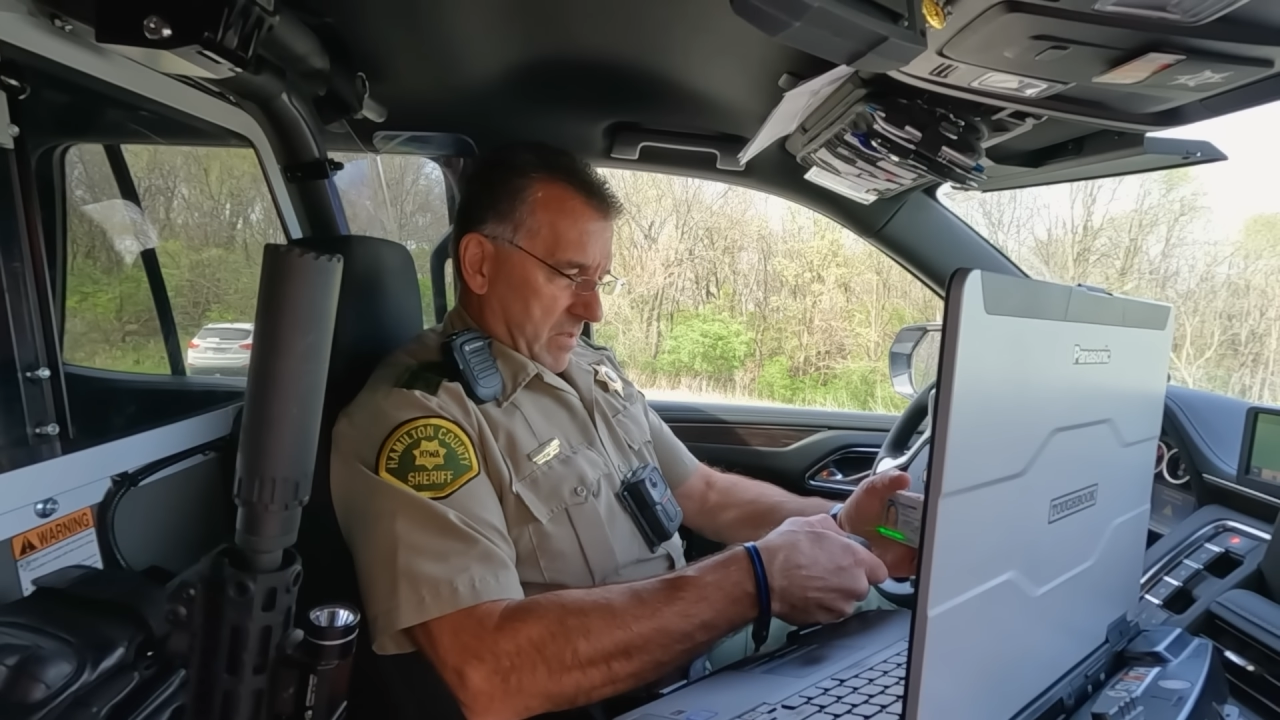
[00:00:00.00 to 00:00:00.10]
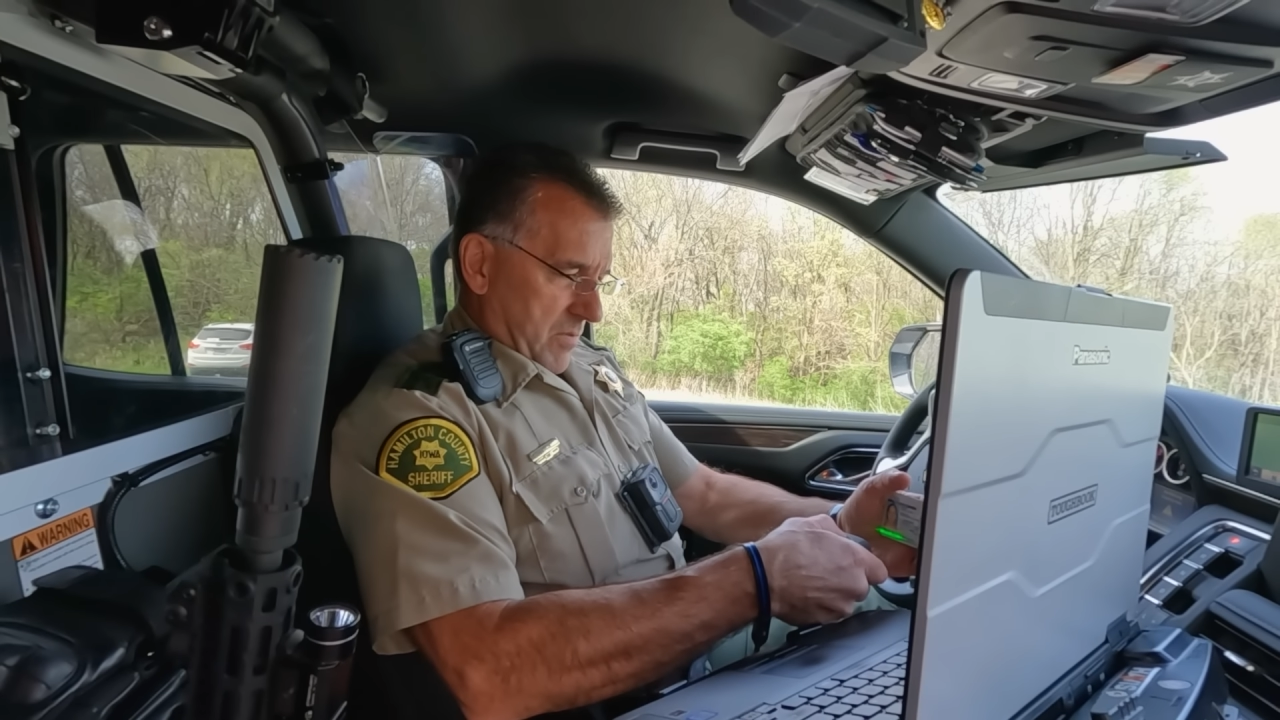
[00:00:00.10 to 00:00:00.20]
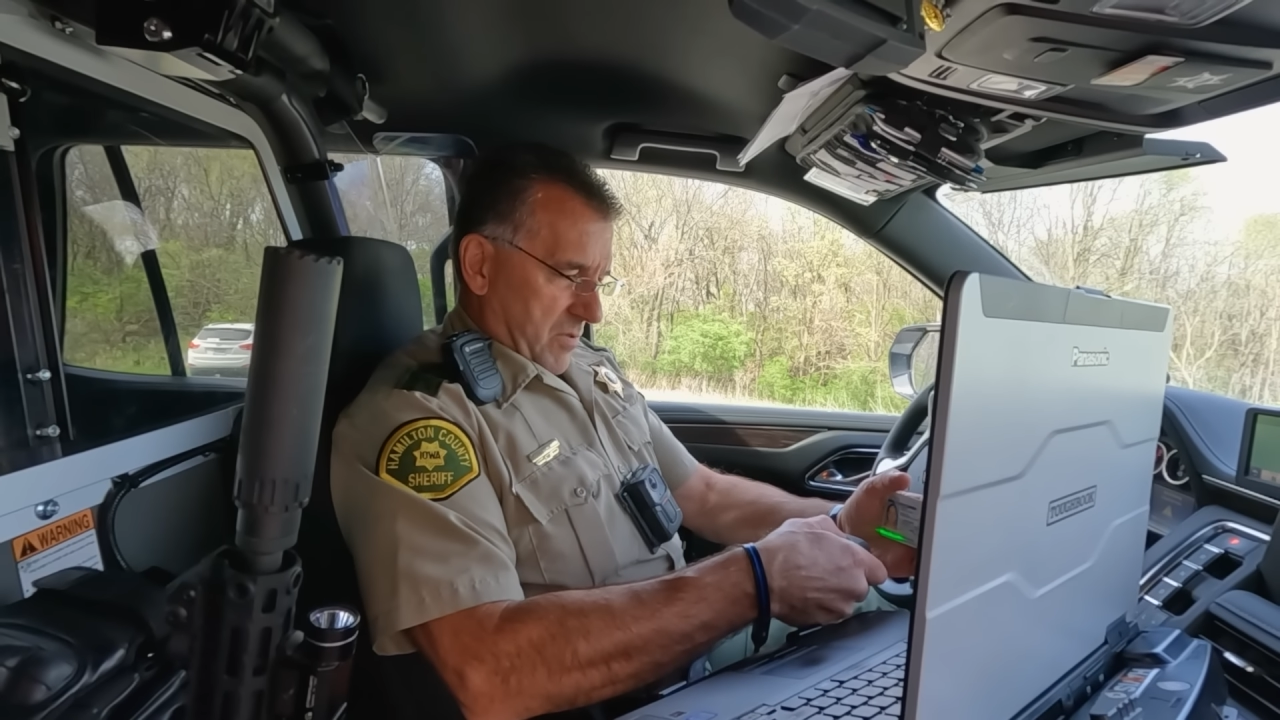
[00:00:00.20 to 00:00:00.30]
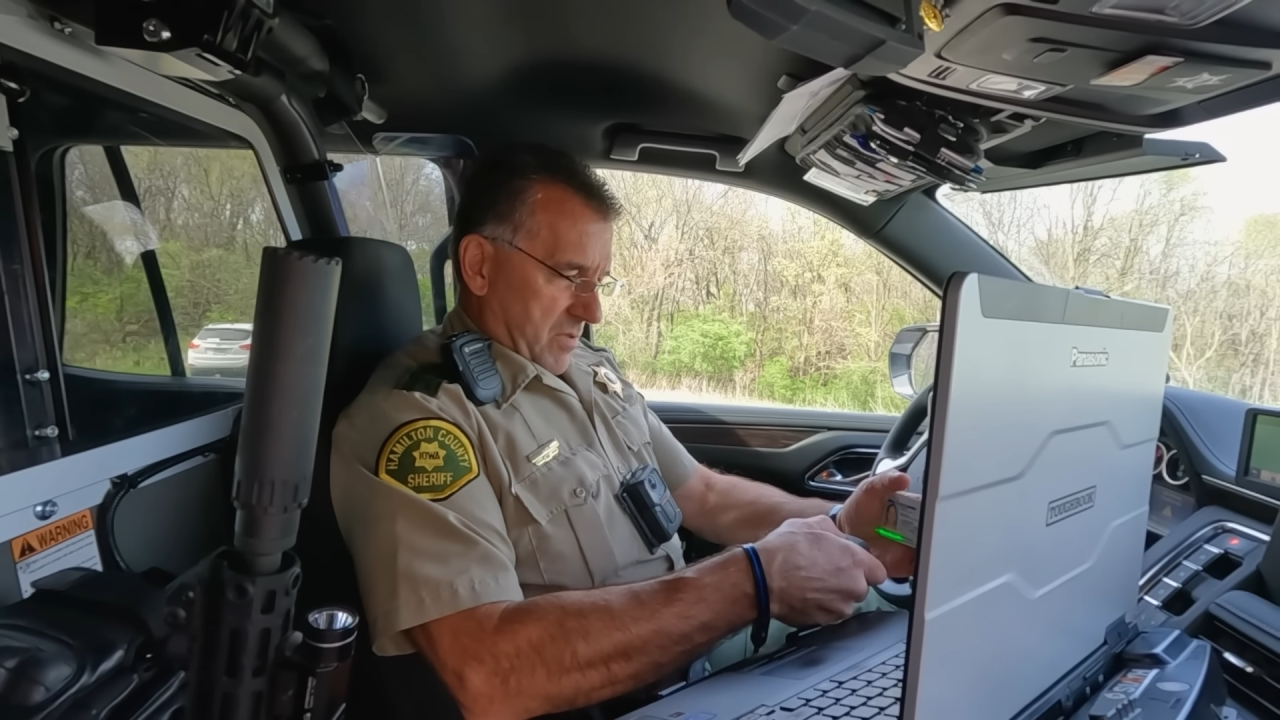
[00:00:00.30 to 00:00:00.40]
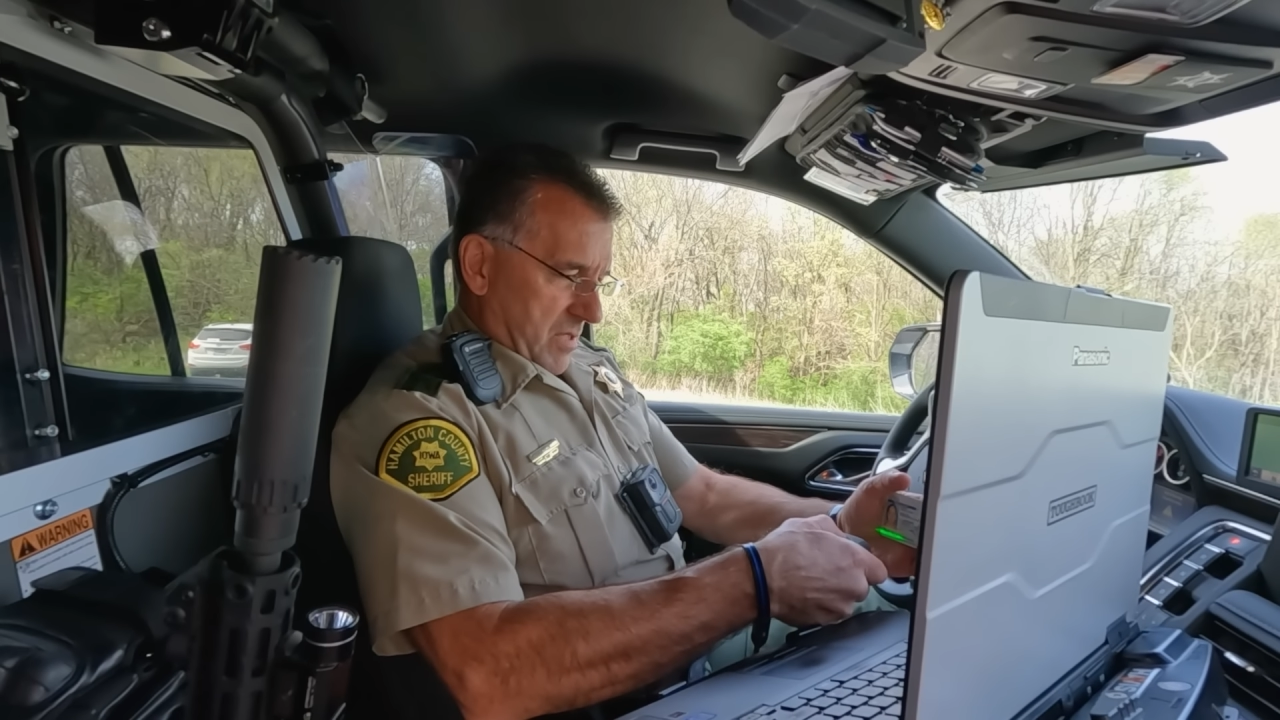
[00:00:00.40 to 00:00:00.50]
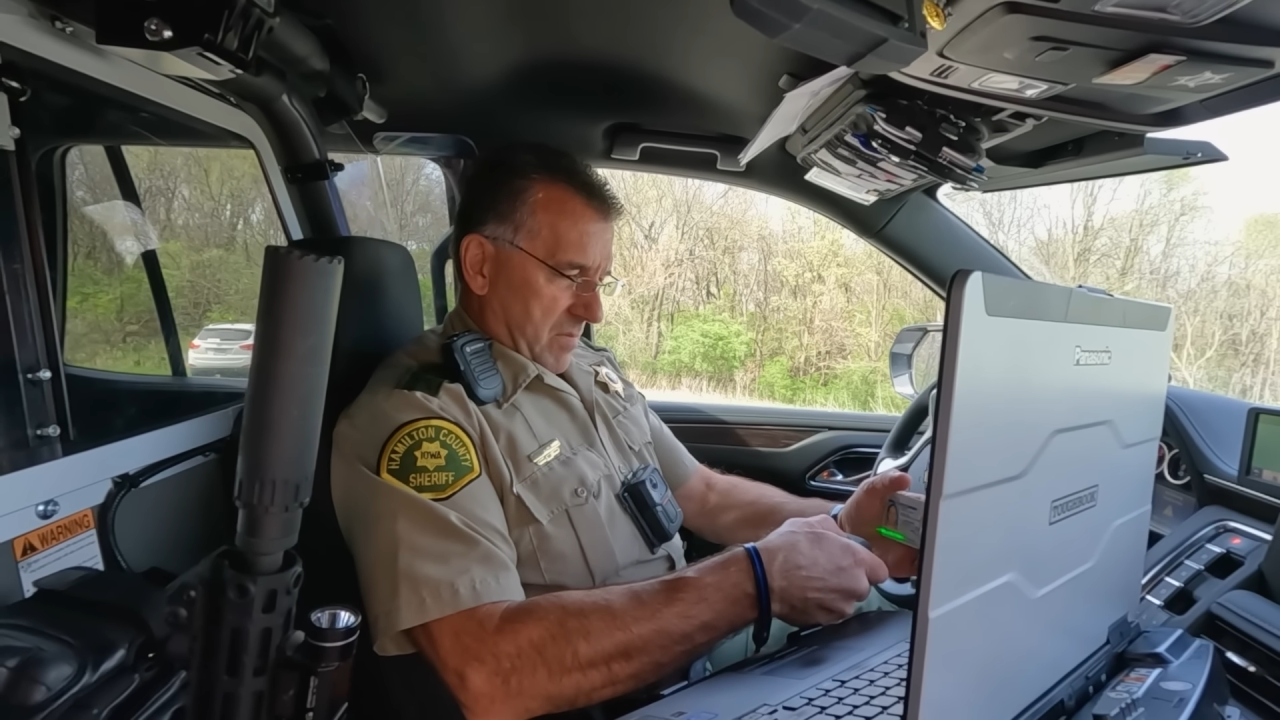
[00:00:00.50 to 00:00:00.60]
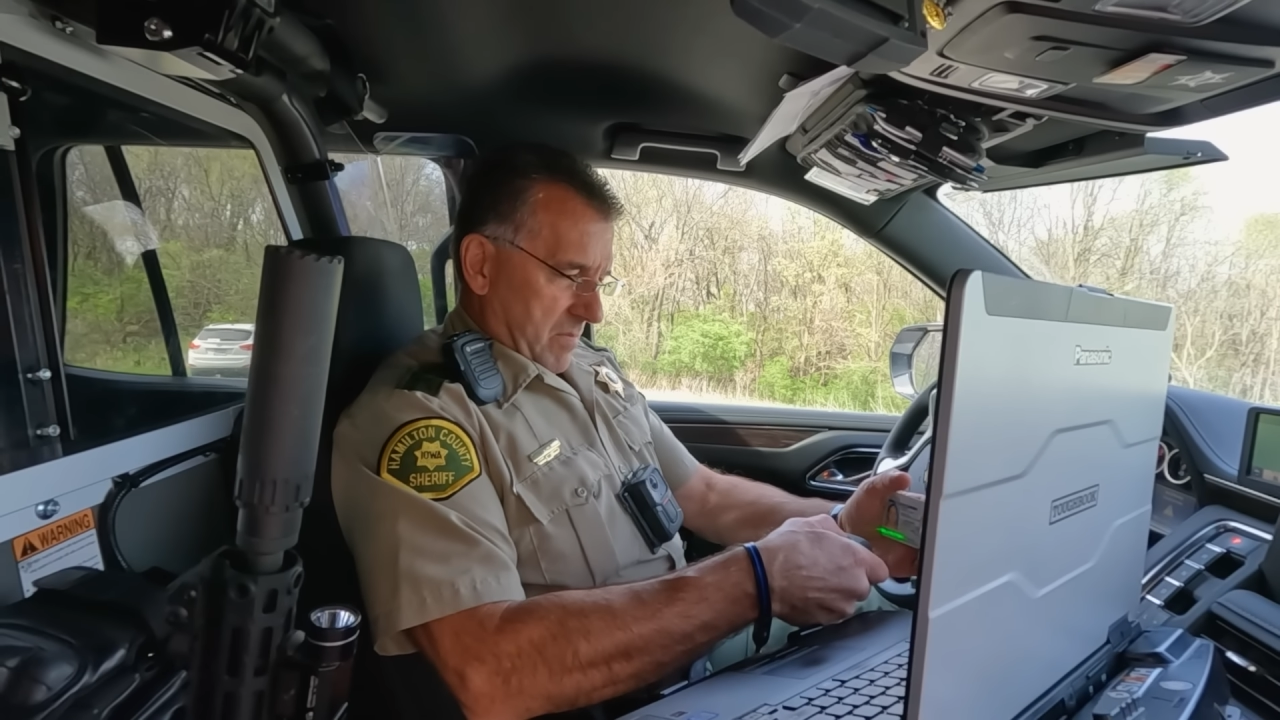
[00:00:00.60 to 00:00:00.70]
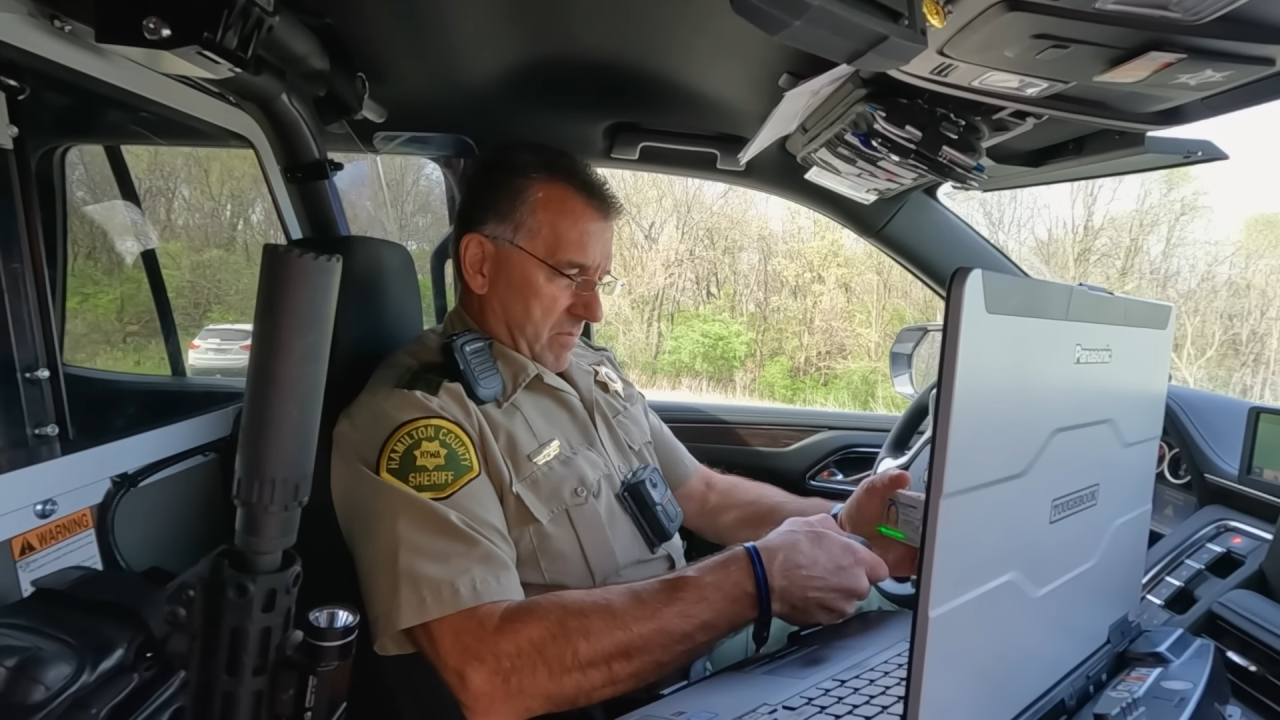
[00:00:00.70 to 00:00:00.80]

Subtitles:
I'm sure she